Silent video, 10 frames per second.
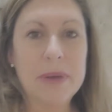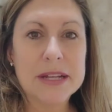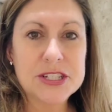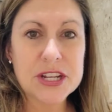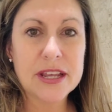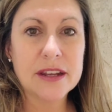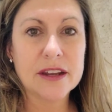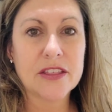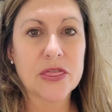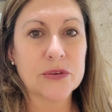Budget,
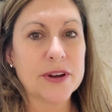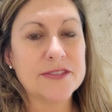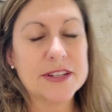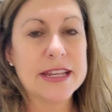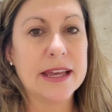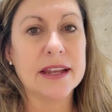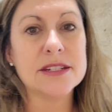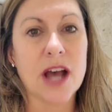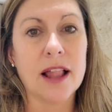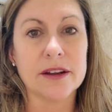Thrifty,
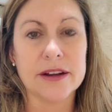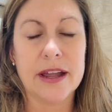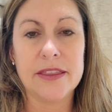and Dollar.